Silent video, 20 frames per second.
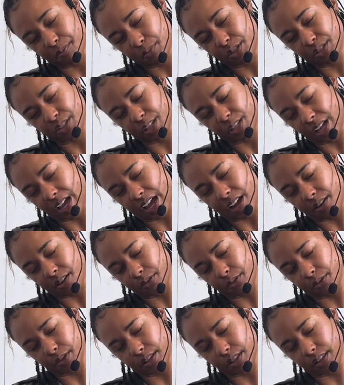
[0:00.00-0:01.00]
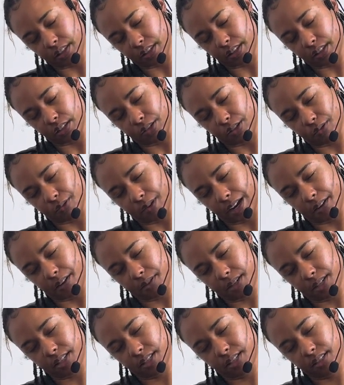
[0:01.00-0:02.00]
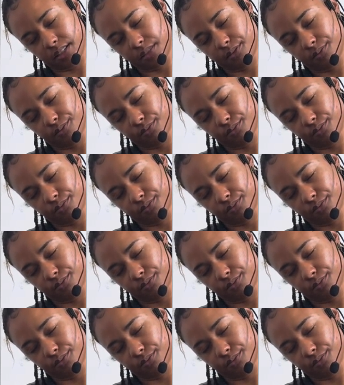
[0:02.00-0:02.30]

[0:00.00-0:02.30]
pushing out with your right wrist.